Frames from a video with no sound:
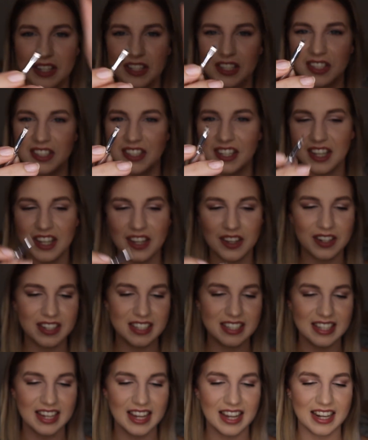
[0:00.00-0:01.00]
it's just the
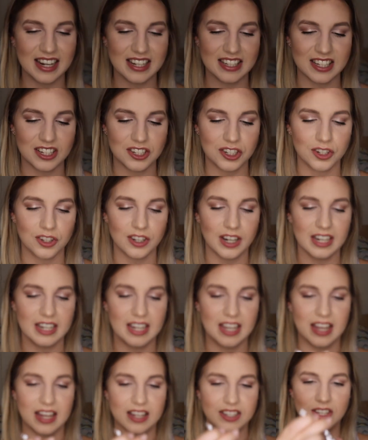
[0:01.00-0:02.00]
cutest thing and it's such a good
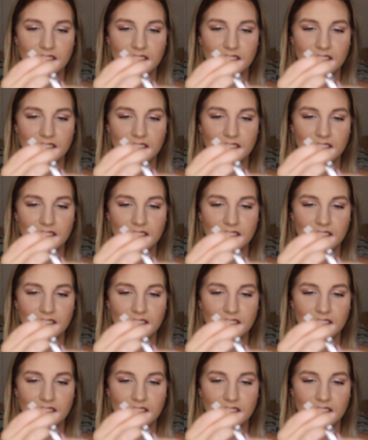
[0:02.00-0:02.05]
idea.